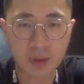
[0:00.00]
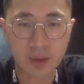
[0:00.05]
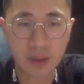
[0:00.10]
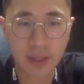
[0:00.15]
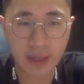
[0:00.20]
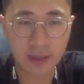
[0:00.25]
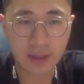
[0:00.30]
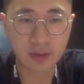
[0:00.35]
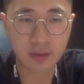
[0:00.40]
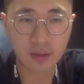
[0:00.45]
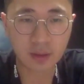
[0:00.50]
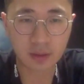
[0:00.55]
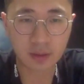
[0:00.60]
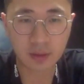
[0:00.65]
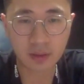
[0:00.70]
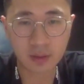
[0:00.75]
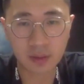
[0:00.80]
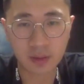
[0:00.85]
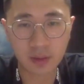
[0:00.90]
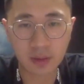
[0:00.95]
and uh,
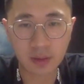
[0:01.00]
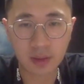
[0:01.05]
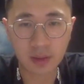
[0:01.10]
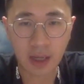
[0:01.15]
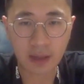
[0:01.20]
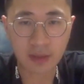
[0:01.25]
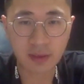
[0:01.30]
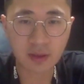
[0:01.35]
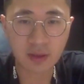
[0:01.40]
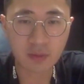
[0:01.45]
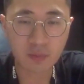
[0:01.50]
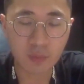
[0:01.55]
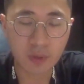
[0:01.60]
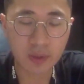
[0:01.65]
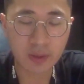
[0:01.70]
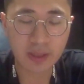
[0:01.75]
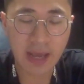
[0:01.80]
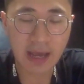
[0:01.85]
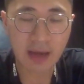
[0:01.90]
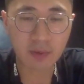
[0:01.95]
I think
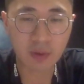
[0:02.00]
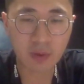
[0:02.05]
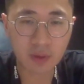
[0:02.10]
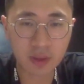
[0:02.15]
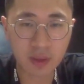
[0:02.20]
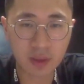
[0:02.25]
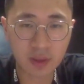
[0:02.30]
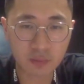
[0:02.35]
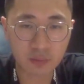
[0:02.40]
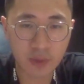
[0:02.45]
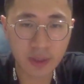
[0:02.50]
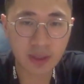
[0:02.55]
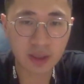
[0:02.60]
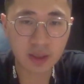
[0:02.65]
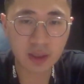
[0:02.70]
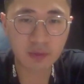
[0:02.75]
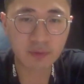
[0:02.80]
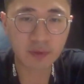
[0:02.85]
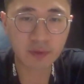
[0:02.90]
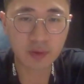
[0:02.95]
with that will really
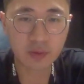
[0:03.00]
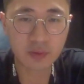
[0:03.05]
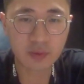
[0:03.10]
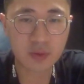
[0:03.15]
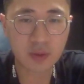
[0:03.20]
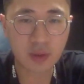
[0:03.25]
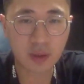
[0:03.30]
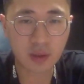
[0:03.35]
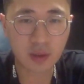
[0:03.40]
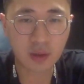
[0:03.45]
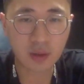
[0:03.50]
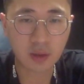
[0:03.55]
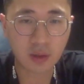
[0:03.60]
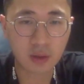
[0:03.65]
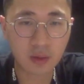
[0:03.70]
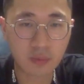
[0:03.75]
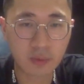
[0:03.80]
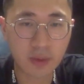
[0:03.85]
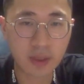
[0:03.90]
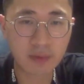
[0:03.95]
give a user
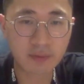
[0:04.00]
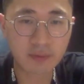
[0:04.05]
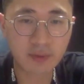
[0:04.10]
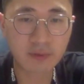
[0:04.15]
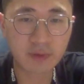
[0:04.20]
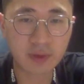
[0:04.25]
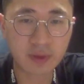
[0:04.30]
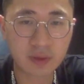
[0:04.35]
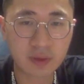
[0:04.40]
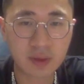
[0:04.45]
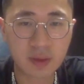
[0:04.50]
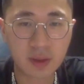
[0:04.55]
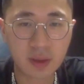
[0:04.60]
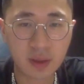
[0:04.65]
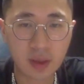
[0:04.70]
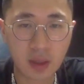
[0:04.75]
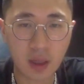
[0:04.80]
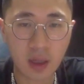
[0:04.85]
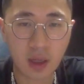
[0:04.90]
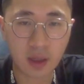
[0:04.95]
really vivid
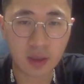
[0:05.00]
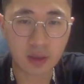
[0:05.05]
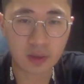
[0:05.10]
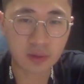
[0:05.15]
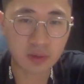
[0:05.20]
uh,